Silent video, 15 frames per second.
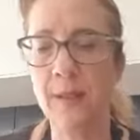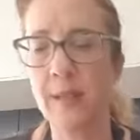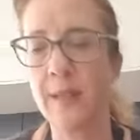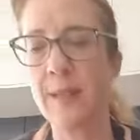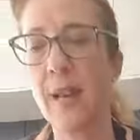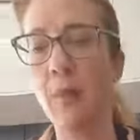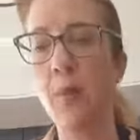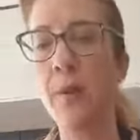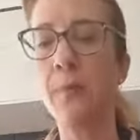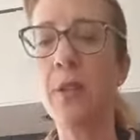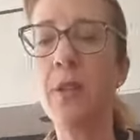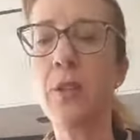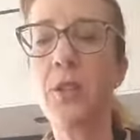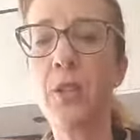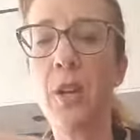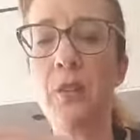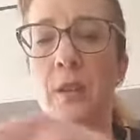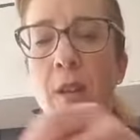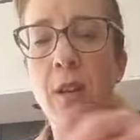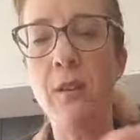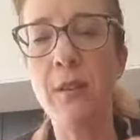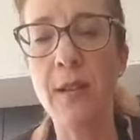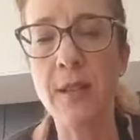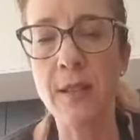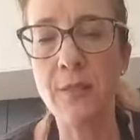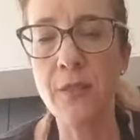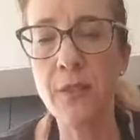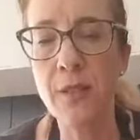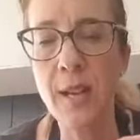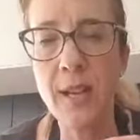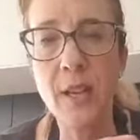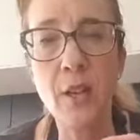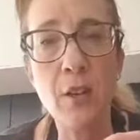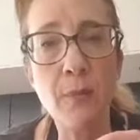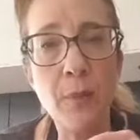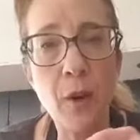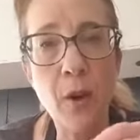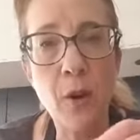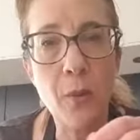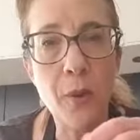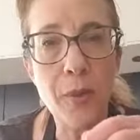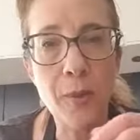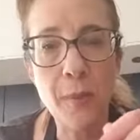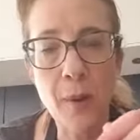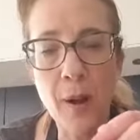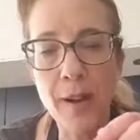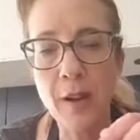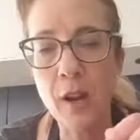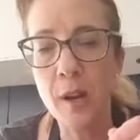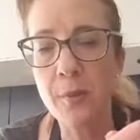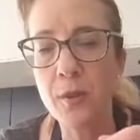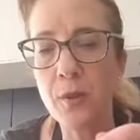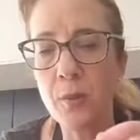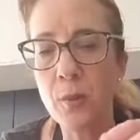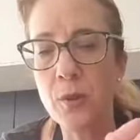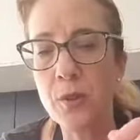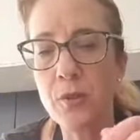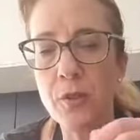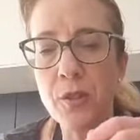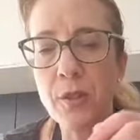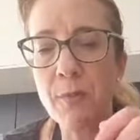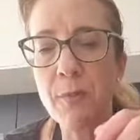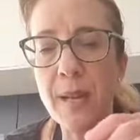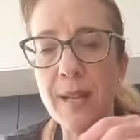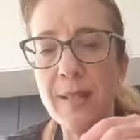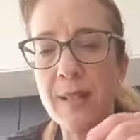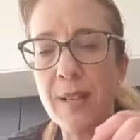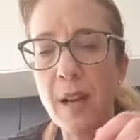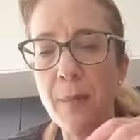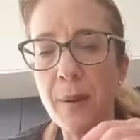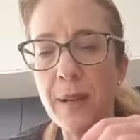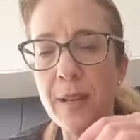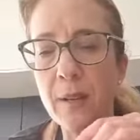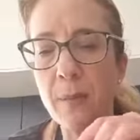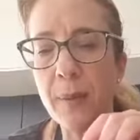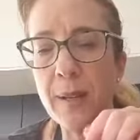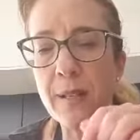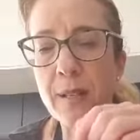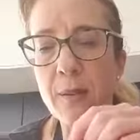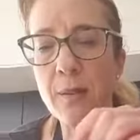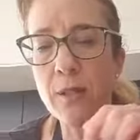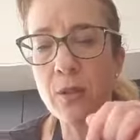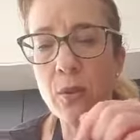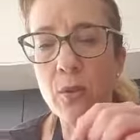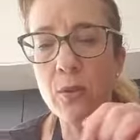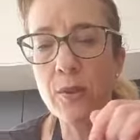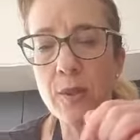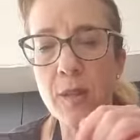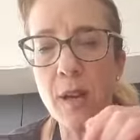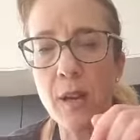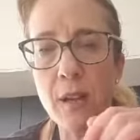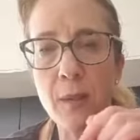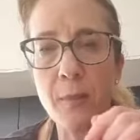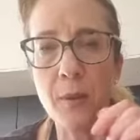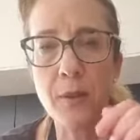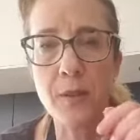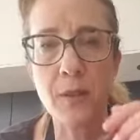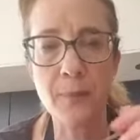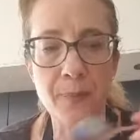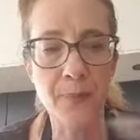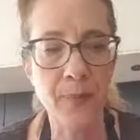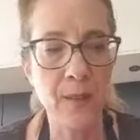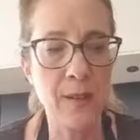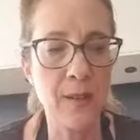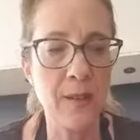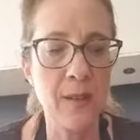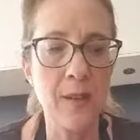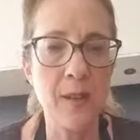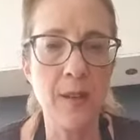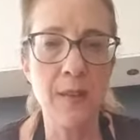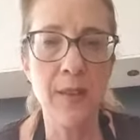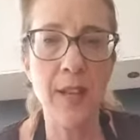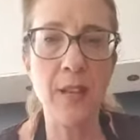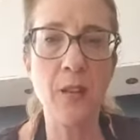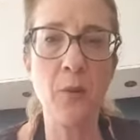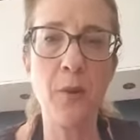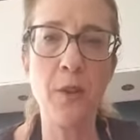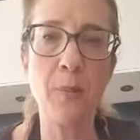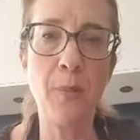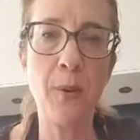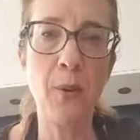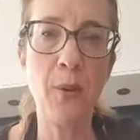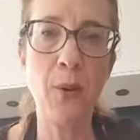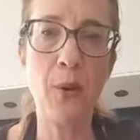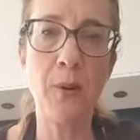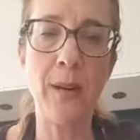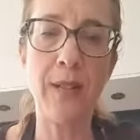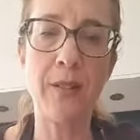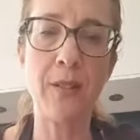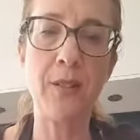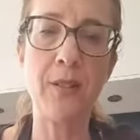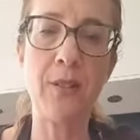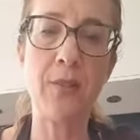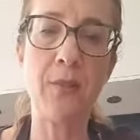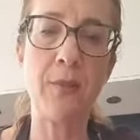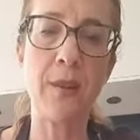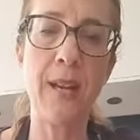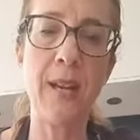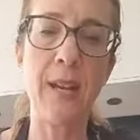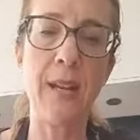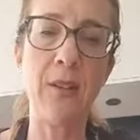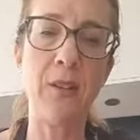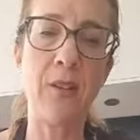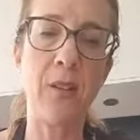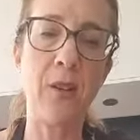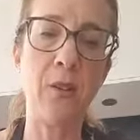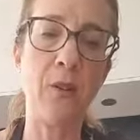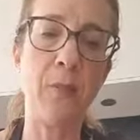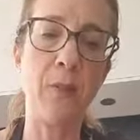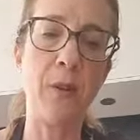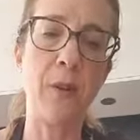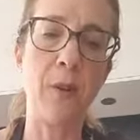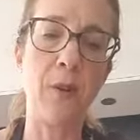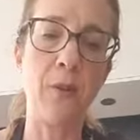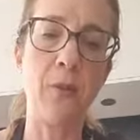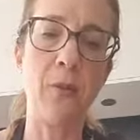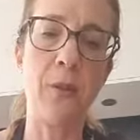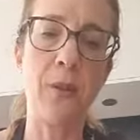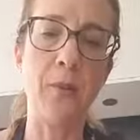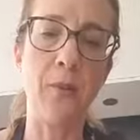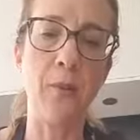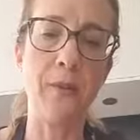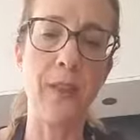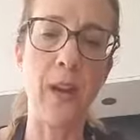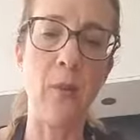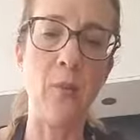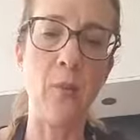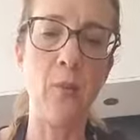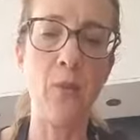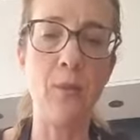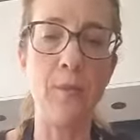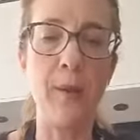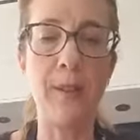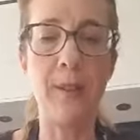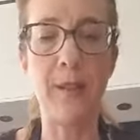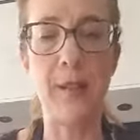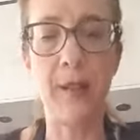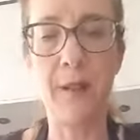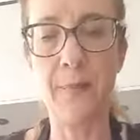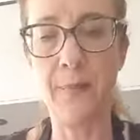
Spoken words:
Now, what I'm going to show you is if you take your bowl with the bicarb and the water and just mix it up a little bit so it's not all stuck at the bottom, then you want to pour it straight into your bowl with all of that warm butter.